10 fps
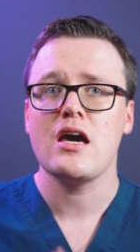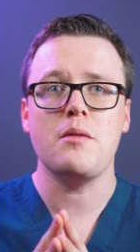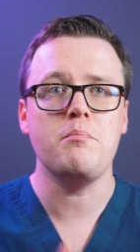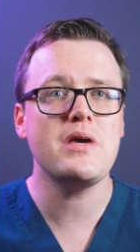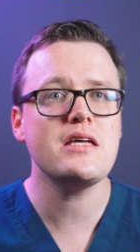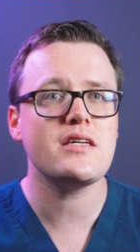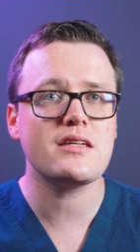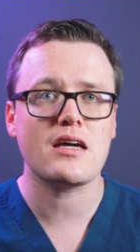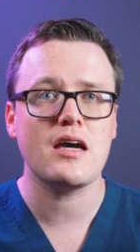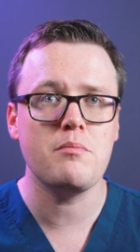
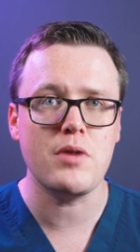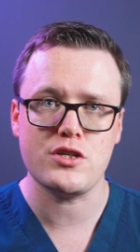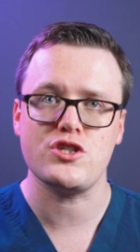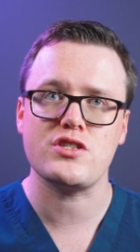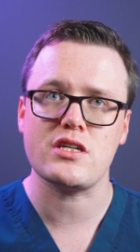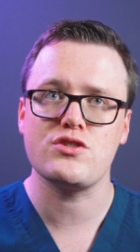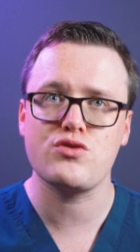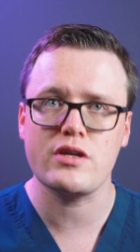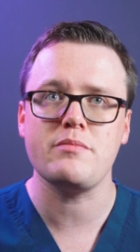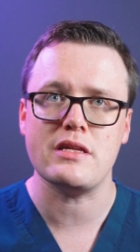immediate emergency
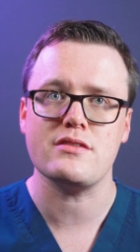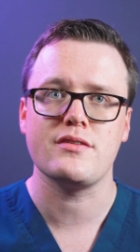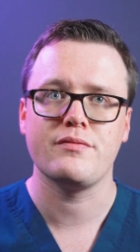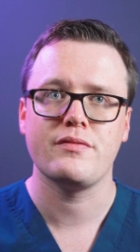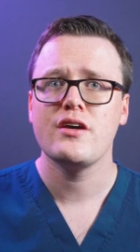treatment.